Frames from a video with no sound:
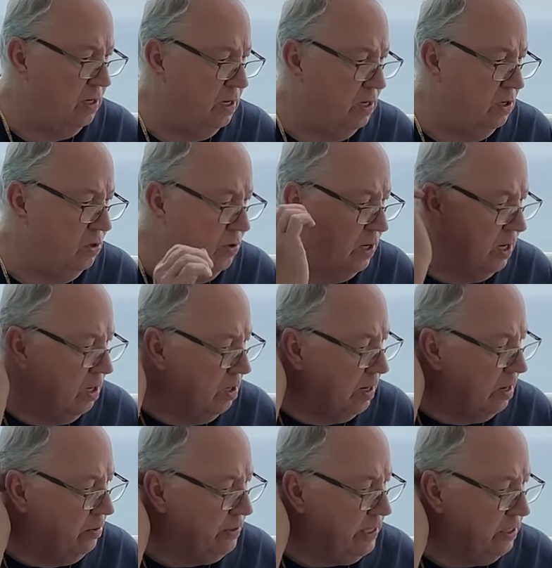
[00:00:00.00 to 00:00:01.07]
Hello all,
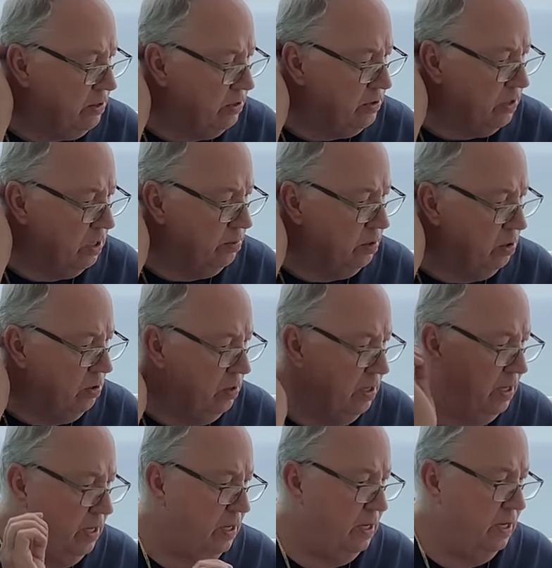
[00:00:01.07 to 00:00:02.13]
I was at the terminal
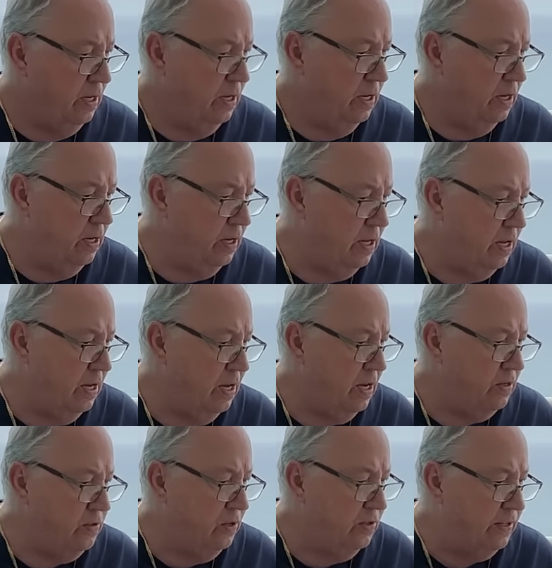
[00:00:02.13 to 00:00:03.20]
and they
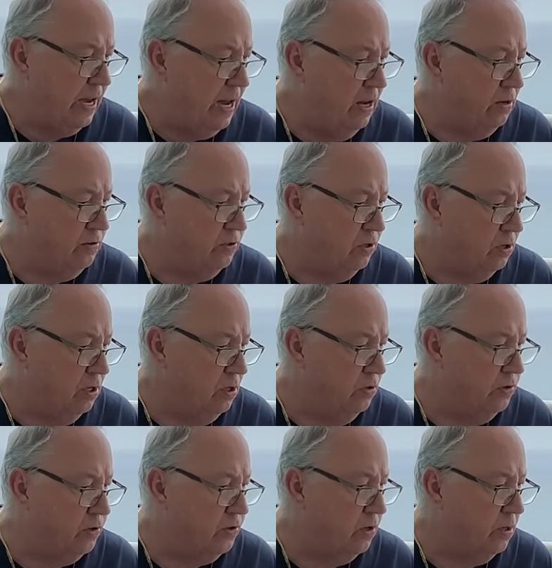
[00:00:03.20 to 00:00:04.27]
asked us out to close
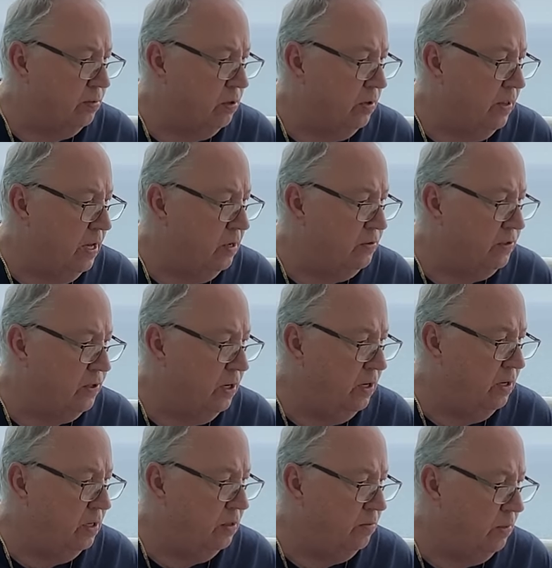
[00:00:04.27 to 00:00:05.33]
the terminal. That's
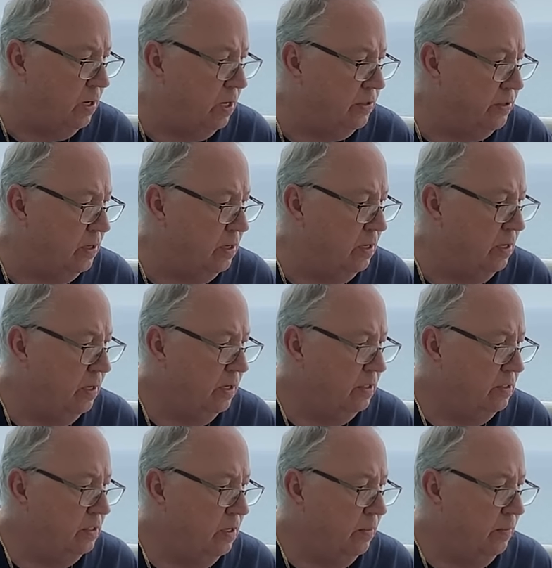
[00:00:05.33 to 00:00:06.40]
here in Manta.
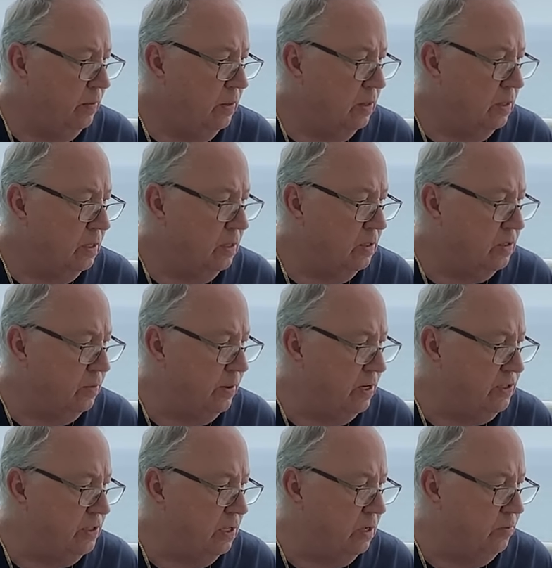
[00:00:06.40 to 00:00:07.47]
Somebody
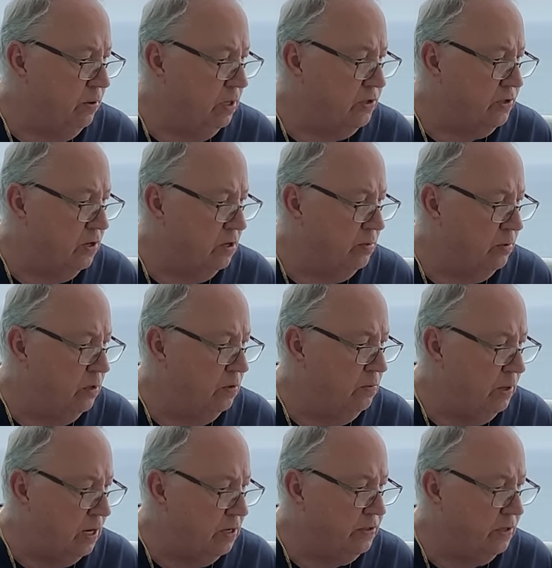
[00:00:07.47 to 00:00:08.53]
said the bus terminal in
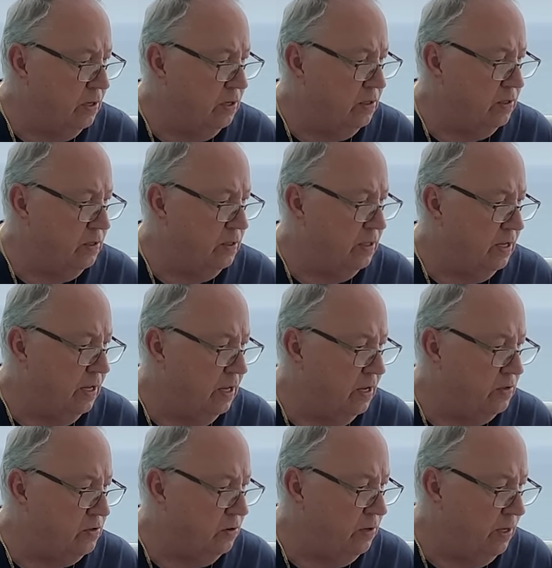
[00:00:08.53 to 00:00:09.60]
Manta. They
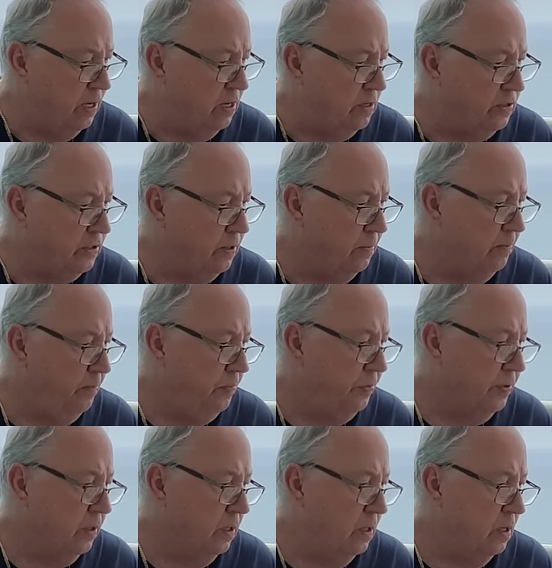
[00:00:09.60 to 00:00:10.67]
answered yes.
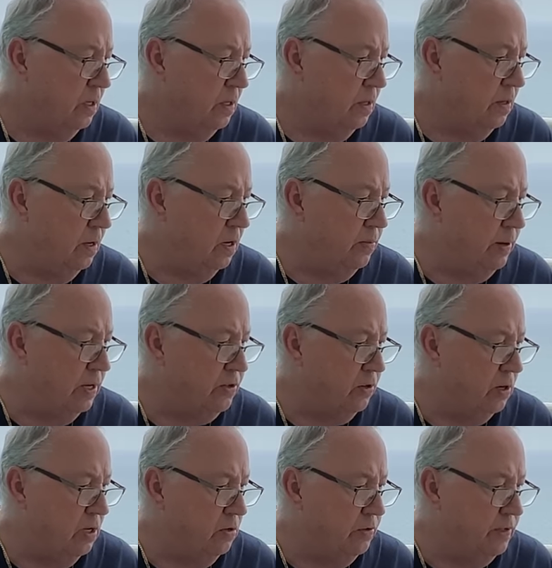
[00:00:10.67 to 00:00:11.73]
They're about to
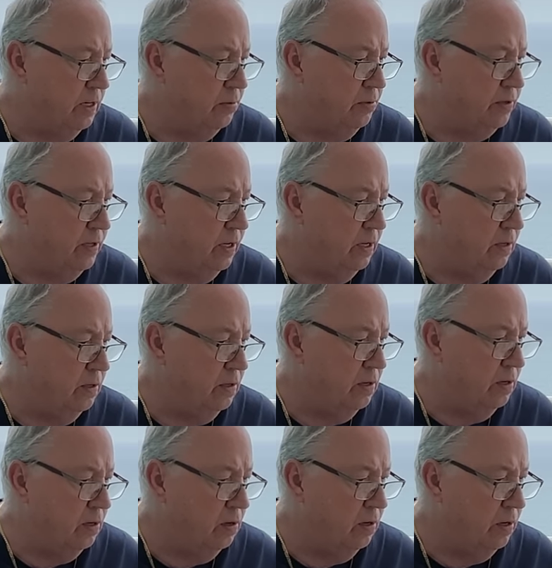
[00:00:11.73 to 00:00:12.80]
close everything
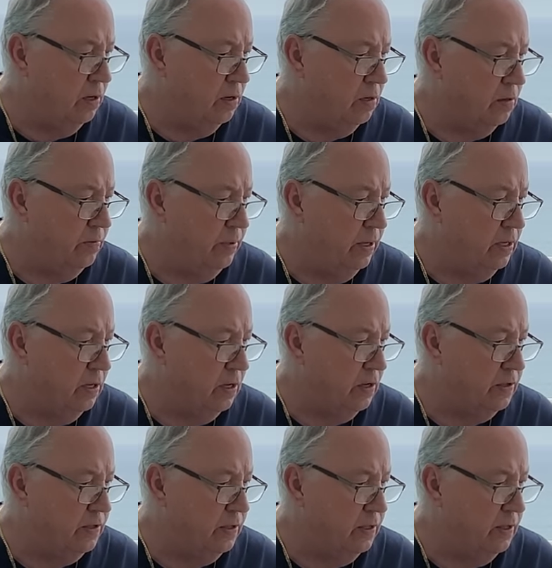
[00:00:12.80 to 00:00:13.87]
earlier
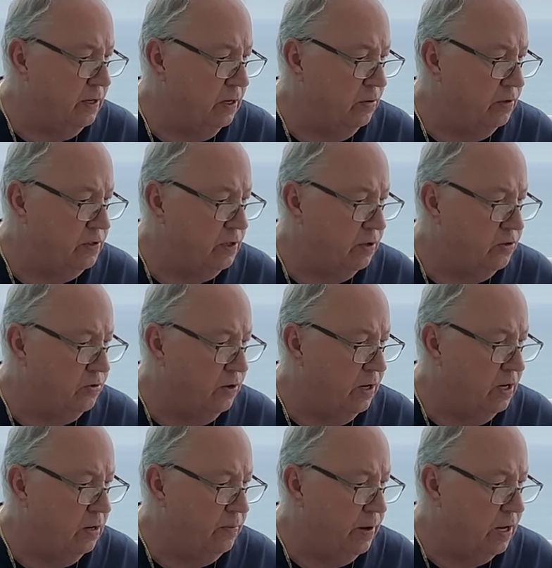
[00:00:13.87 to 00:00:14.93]
because there was a
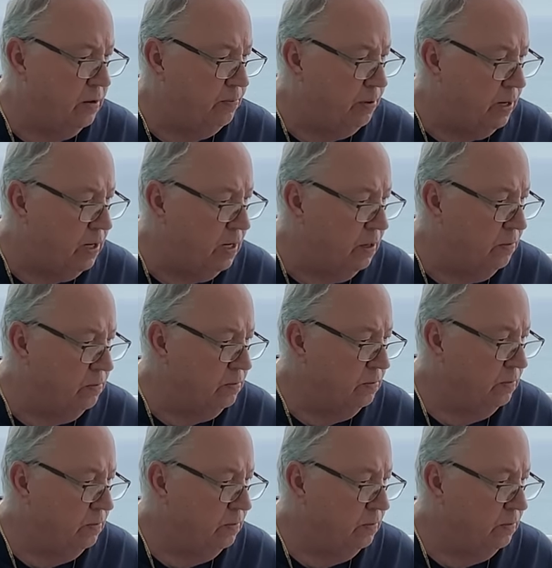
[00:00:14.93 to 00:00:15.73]
threat about a bomb.